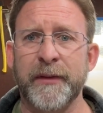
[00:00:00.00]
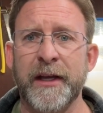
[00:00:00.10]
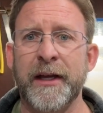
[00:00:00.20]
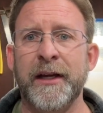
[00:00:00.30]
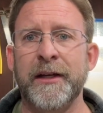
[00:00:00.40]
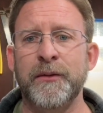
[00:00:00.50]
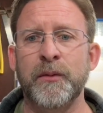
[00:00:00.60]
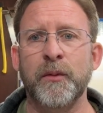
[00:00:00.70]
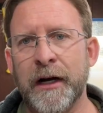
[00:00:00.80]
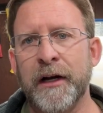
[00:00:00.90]

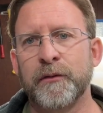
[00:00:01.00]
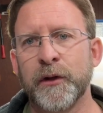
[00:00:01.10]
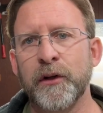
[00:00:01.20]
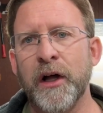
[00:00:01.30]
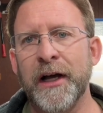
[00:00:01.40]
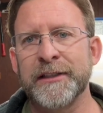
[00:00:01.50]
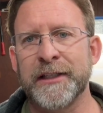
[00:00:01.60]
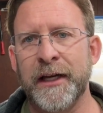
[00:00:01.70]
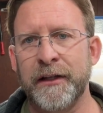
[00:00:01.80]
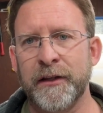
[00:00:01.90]
and I
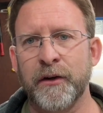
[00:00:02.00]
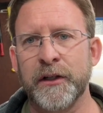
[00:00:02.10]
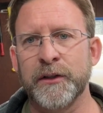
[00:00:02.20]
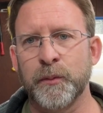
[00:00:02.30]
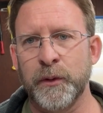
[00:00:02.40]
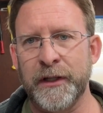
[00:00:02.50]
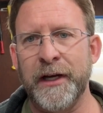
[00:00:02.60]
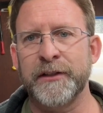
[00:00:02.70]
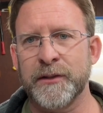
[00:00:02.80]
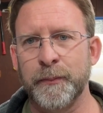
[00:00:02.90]
realized that there
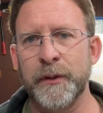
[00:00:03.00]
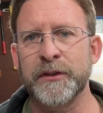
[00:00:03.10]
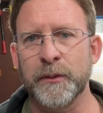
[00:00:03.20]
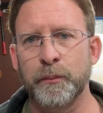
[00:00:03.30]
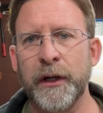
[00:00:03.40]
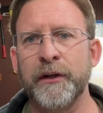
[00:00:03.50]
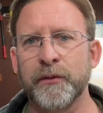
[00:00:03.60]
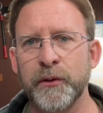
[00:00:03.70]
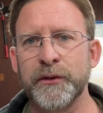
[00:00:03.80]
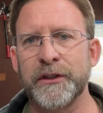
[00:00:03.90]
had been some
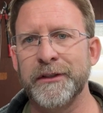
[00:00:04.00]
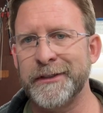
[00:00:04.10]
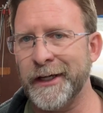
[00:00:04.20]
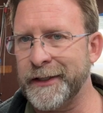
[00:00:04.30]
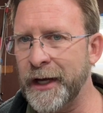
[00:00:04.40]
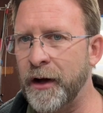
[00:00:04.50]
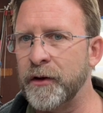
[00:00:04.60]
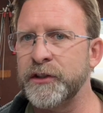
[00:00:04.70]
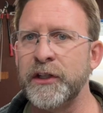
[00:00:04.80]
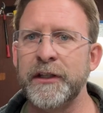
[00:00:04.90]
breakthroughs in
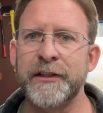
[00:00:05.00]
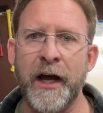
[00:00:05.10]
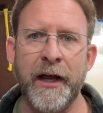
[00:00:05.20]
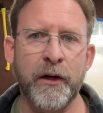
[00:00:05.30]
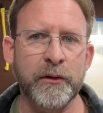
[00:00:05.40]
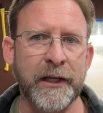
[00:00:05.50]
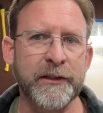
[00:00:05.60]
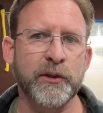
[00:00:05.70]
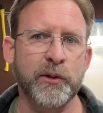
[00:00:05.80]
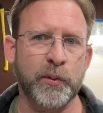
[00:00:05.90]
technology. Diode
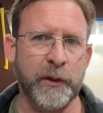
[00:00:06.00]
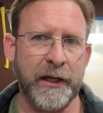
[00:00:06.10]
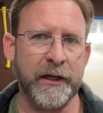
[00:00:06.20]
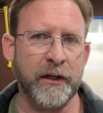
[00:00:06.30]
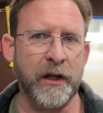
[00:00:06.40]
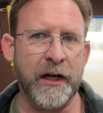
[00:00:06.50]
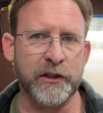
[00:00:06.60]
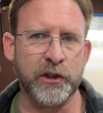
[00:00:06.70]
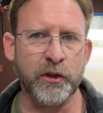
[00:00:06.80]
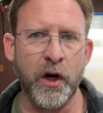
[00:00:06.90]
lasers were getting a
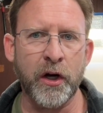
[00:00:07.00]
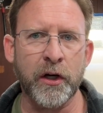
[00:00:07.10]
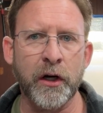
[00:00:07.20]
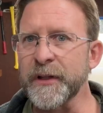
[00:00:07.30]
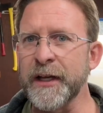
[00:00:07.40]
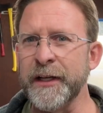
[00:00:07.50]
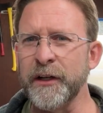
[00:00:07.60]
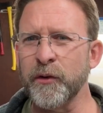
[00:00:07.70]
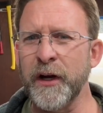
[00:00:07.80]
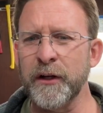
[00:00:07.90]
lot stronger. And
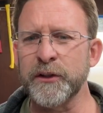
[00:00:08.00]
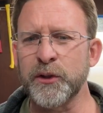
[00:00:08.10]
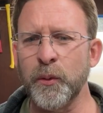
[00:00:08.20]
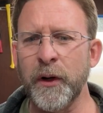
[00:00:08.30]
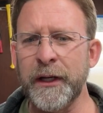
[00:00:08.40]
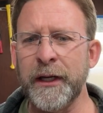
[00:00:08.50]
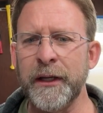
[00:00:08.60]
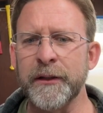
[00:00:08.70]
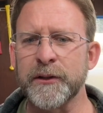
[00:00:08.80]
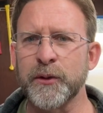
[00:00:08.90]
in around
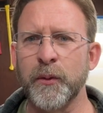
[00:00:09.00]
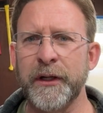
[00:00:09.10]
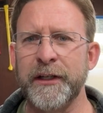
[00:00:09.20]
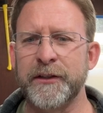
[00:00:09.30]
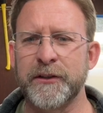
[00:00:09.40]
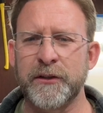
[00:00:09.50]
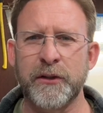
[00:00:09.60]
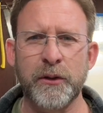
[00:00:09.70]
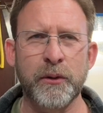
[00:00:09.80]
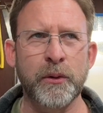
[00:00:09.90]

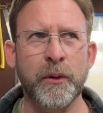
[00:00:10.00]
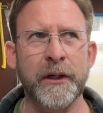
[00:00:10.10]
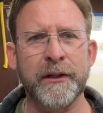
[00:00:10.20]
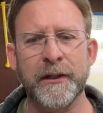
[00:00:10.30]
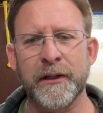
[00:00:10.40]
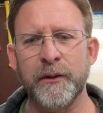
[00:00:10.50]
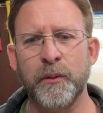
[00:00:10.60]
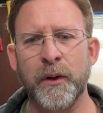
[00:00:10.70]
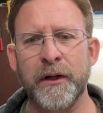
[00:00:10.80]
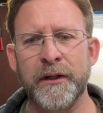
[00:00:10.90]
2022, I think it
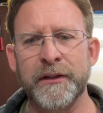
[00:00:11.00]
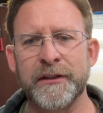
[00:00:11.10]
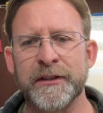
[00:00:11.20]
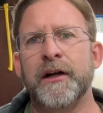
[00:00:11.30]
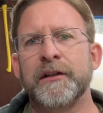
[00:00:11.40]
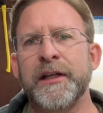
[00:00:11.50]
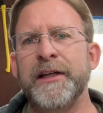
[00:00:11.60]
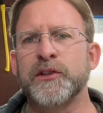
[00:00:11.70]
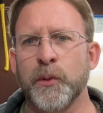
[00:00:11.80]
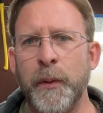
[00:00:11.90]
was,
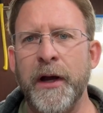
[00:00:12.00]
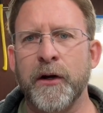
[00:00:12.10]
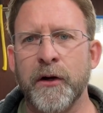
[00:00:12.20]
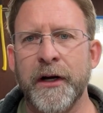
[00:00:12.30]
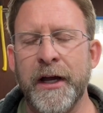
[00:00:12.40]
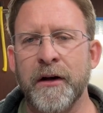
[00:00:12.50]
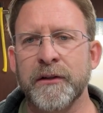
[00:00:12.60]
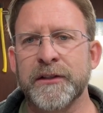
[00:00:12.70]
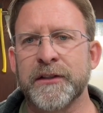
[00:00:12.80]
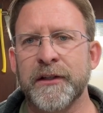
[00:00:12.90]
LaserPecker
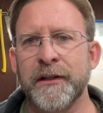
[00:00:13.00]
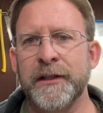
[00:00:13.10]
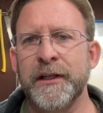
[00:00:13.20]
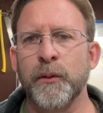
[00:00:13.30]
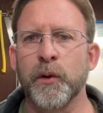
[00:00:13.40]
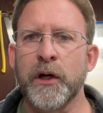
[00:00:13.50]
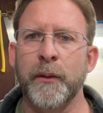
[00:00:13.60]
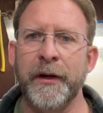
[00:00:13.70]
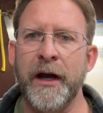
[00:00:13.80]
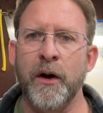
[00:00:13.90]
announced that they were
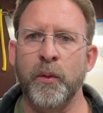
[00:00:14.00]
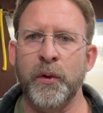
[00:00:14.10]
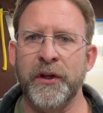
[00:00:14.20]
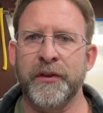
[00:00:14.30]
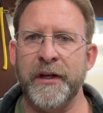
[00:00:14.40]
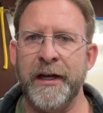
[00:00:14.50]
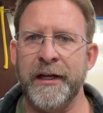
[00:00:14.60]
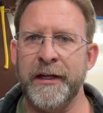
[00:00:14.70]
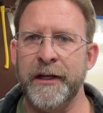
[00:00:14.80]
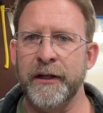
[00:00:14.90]
coming out with
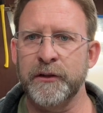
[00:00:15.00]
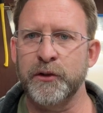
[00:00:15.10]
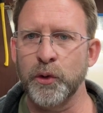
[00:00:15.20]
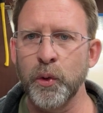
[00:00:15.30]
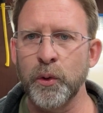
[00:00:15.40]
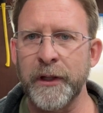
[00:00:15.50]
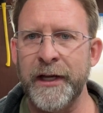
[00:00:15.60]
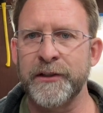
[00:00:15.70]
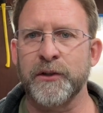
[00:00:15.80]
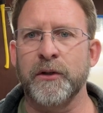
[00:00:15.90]
a dual
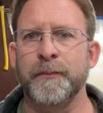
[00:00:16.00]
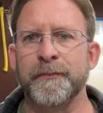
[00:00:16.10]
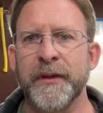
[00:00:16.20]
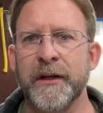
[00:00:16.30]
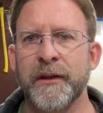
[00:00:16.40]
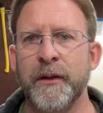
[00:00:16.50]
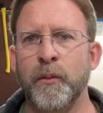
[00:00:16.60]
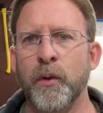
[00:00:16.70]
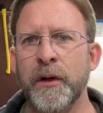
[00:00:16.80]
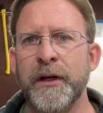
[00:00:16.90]
laser,
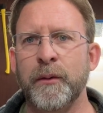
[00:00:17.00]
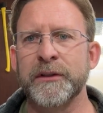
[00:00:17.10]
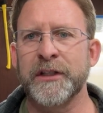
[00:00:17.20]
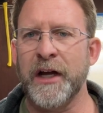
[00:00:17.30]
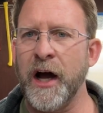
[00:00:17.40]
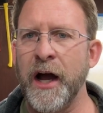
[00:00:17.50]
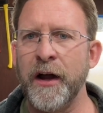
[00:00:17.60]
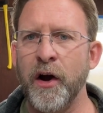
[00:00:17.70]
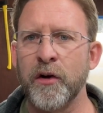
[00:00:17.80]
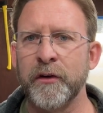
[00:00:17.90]
one that was an
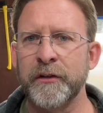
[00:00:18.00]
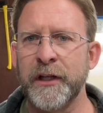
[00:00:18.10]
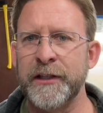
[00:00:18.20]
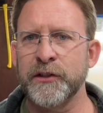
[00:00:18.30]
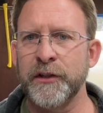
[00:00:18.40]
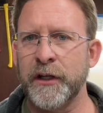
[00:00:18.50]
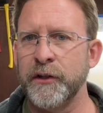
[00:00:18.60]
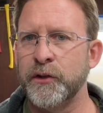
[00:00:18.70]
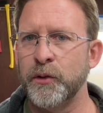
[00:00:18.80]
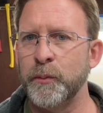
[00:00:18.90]
IR laser that
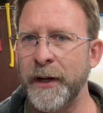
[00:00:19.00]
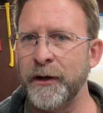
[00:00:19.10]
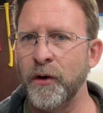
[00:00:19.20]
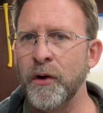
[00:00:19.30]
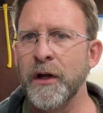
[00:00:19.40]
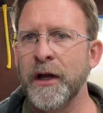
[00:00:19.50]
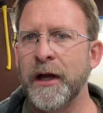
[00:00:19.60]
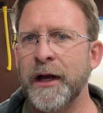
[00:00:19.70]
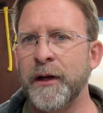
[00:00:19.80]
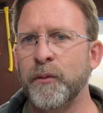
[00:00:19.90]
could do metal,
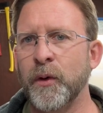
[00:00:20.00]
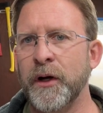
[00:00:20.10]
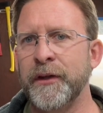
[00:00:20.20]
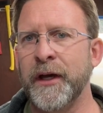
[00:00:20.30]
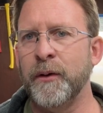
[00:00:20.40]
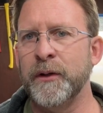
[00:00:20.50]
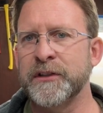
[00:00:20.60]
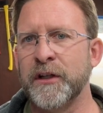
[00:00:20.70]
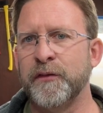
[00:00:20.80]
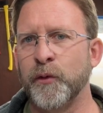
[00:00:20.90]
and one that
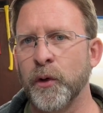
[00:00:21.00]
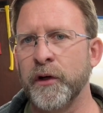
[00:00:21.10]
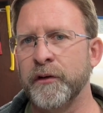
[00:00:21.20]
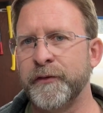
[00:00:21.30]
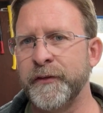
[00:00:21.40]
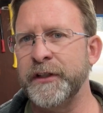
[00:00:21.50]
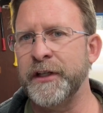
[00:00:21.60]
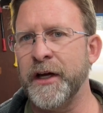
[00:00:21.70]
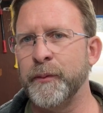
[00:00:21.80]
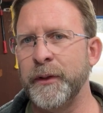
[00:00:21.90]
was a 450
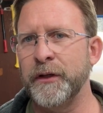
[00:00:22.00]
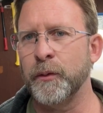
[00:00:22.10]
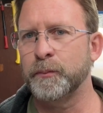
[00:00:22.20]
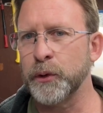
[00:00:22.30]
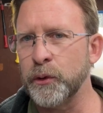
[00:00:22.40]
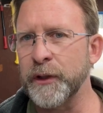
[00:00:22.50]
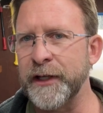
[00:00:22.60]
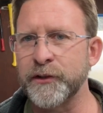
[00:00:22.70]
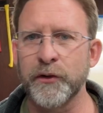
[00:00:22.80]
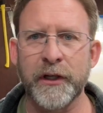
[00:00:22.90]
nanometer blue
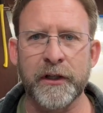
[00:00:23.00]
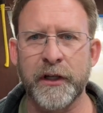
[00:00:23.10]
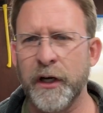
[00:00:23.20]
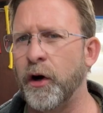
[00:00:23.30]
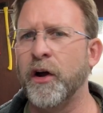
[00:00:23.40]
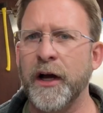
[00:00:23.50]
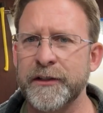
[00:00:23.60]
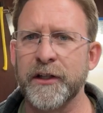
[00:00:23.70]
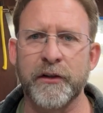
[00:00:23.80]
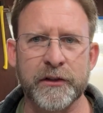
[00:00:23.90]
laser that could cut all
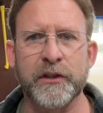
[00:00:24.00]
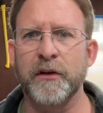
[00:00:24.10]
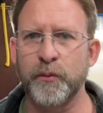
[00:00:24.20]
kinds of other stuff,